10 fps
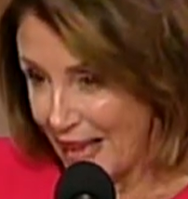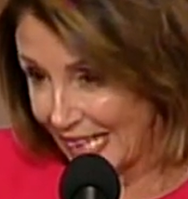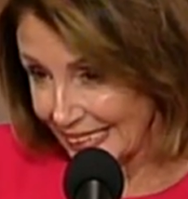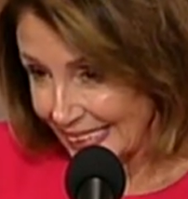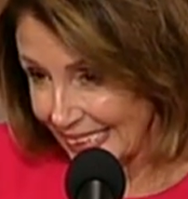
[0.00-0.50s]

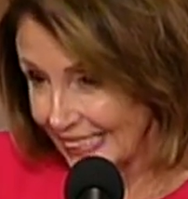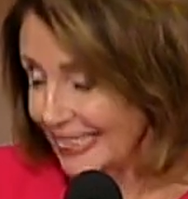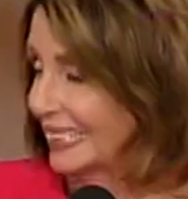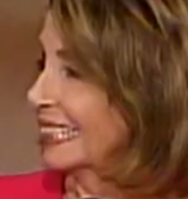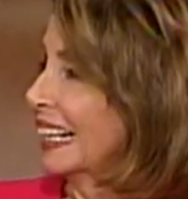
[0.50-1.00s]

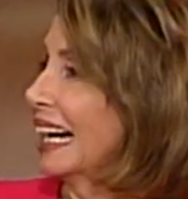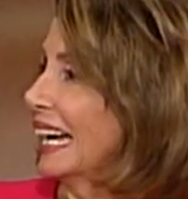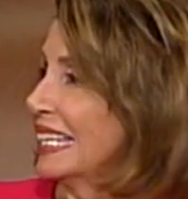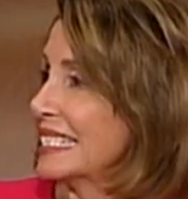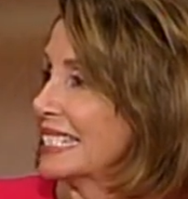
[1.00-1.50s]
Bella,
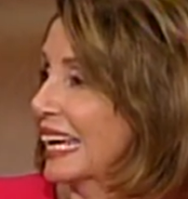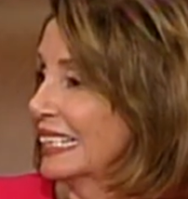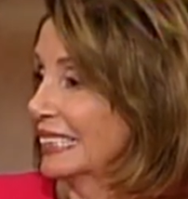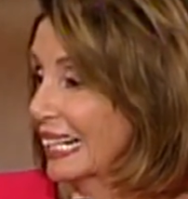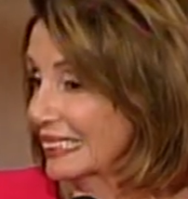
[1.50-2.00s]
and
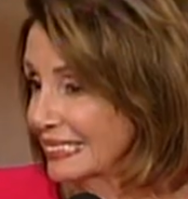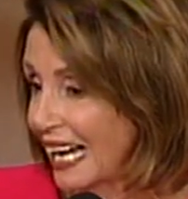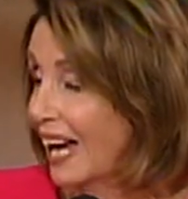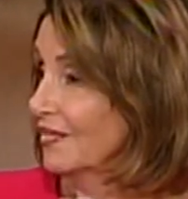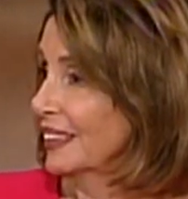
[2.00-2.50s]
uh,
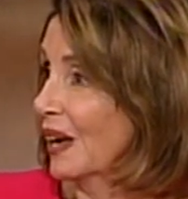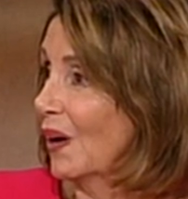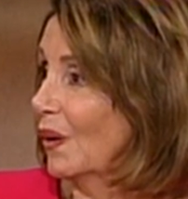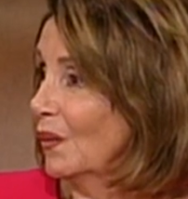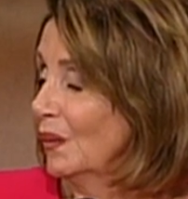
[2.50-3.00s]

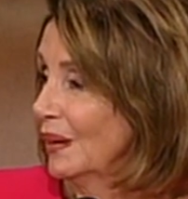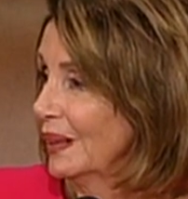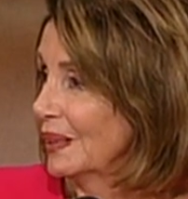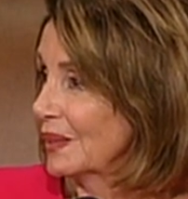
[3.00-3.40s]
Octavio,